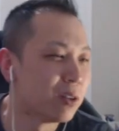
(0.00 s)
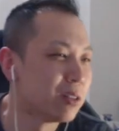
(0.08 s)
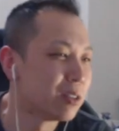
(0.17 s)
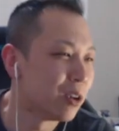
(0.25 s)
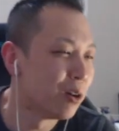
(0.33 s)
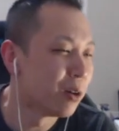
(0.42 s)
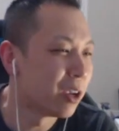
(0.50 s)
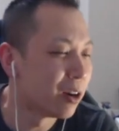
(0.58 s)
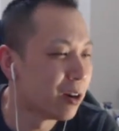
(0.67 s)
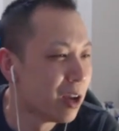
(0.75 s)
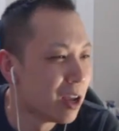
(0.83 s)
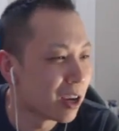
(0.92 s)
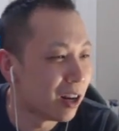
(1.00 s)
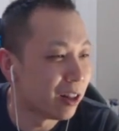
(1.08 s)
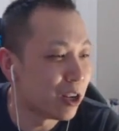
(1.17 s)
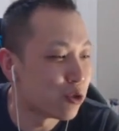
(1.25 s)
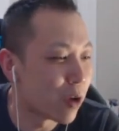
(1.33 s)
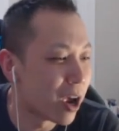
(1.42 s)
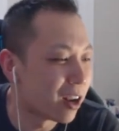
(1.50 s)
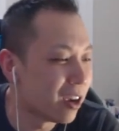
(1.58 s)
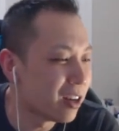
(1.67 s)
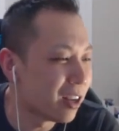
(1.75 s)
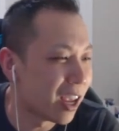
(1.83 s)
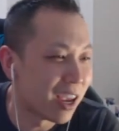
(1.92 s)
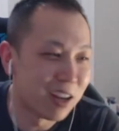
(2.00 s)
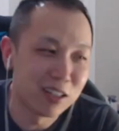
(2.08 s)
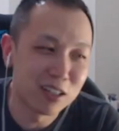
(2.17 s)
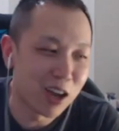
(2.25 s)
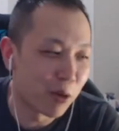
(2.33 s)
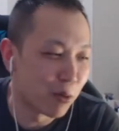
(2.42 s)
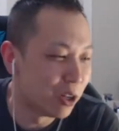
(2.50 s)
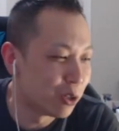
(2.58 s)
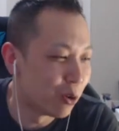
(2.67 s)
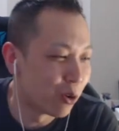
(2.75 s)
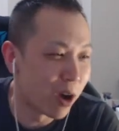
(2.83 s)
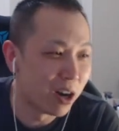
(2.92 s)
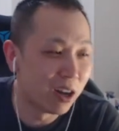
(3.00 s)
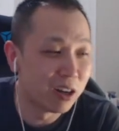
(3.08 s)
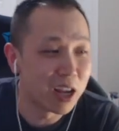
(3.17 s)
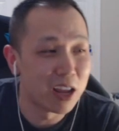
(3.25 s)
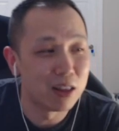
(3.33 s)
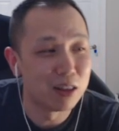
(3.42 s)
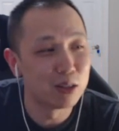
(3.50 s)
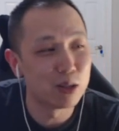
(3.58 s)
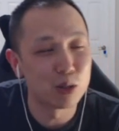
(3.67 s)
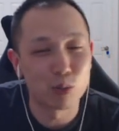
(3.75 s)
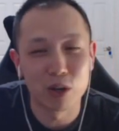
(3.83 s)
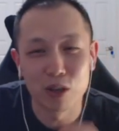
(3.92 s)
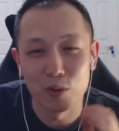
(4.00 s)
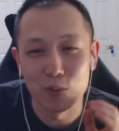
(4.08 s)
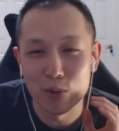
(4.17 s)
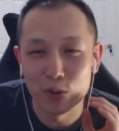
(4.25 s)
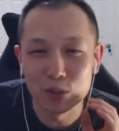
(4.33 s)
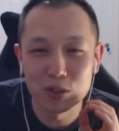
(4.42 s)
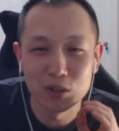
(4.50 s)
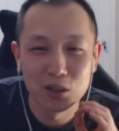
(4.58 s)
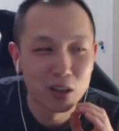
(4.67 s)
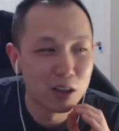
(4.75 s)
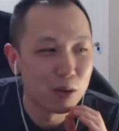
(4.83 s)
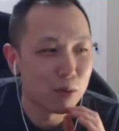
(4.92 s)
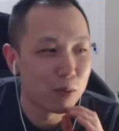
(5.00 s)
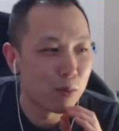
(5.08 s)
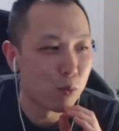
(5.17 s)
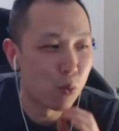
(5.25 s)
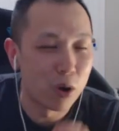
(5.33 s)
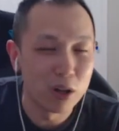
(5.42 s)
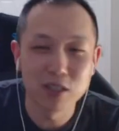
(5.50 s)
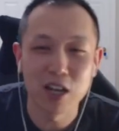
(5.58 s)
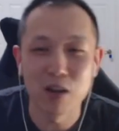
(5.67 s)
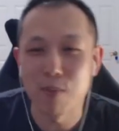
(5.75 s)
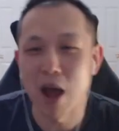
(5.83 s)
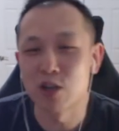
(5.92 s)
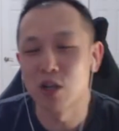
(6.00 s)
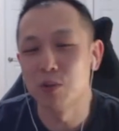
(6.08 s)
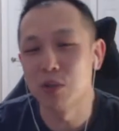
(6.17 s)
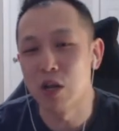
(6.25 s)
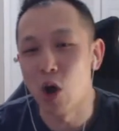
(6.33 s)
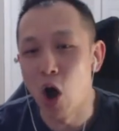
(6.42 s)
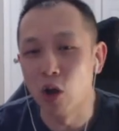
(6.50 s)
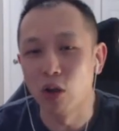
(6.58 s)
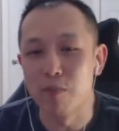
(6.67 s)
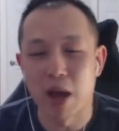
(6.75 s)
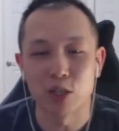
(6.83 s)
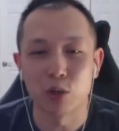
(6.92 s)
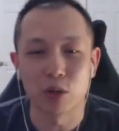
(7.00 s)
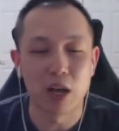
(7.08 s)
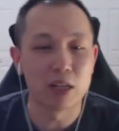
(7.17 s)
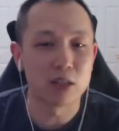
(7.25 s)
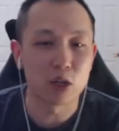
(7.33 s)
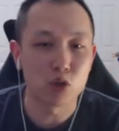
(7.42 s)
So here, I'm going to lead Dragonite, and I run into a Groudon, and this is one of the most one-sided matchups in all of Master Classic.